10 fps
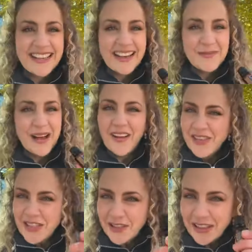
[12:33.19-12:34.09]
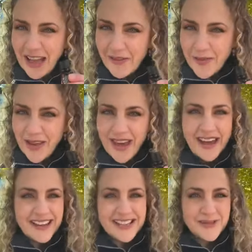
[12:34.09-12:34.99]
I'll have to do a live about
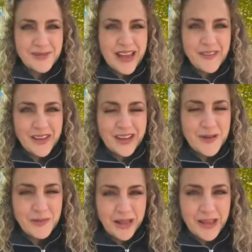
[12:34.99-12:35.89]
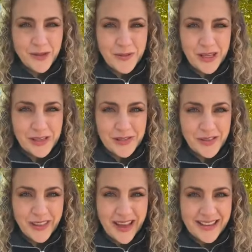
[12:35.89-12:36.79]
that because we have a blend that we use for
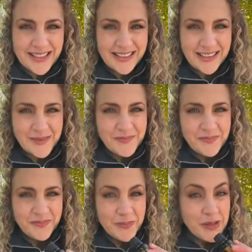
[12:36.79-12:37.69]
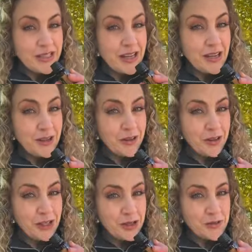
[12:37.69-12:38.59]
that particular
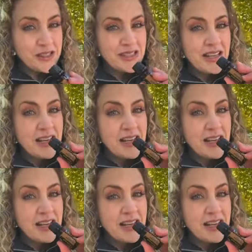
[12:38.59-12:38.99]
use.